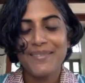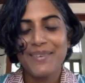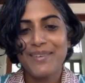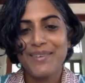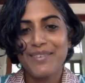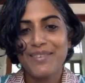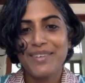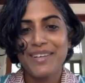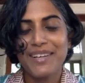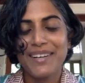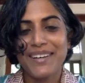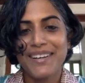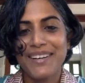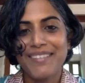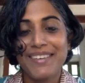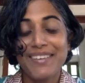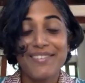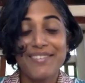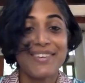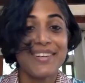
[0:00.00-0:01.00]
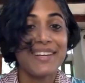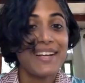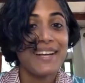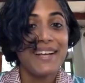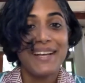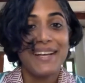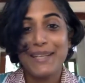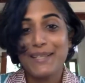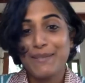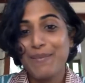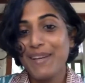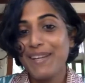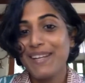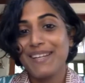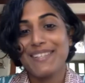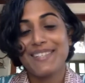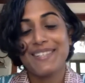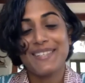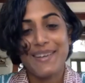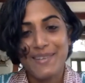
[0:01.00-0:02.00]
We've, uh, we've, it's
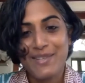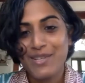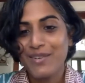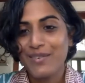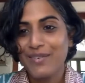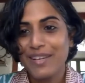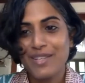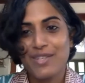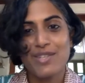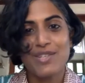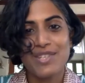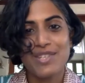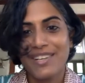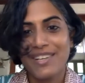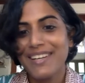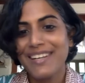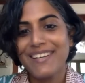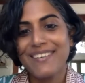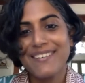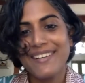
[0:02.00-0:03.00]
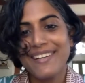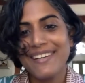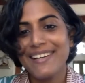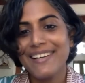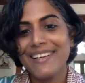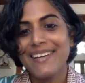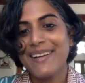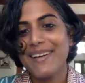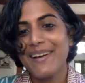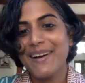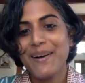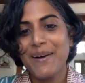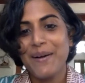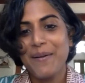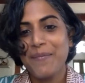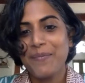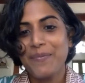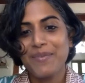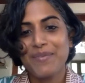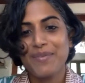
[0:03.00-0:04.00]
been such a rich journey, really.
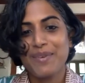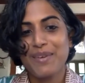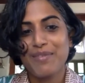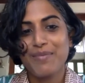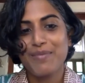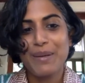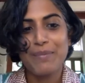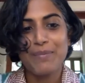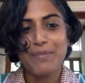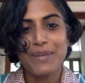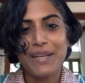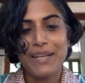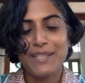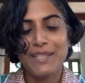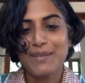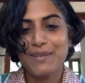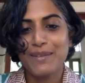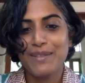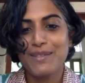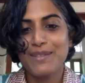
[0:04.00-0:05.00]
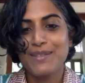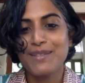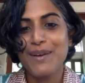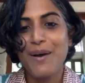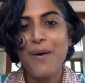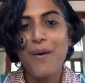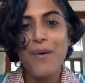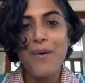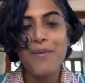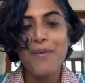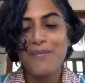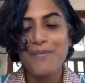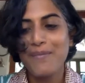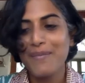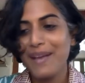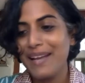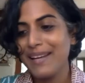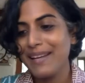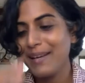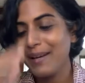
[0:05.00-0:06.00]
Um, we've been blessed with so
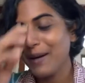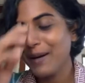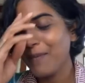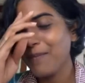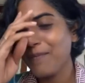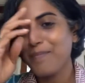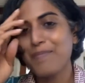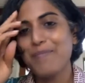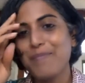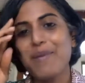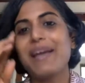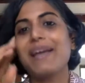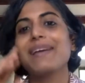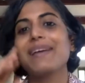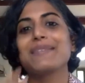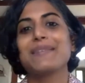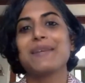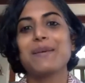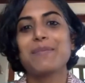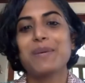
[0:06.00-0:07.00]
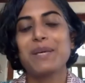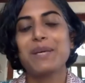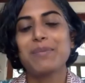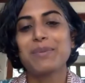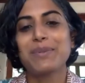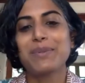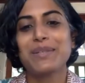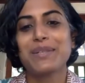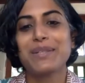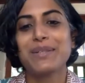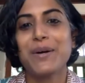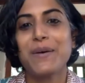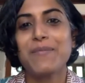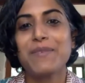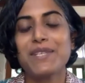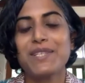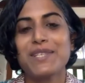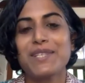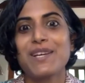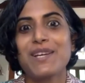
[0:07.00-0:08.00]
many amazing people and
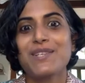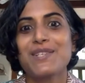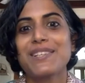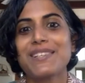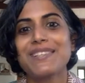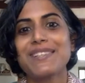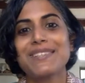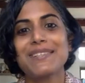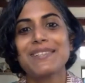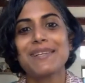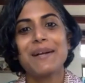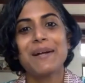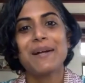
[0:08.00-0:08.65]
conversations.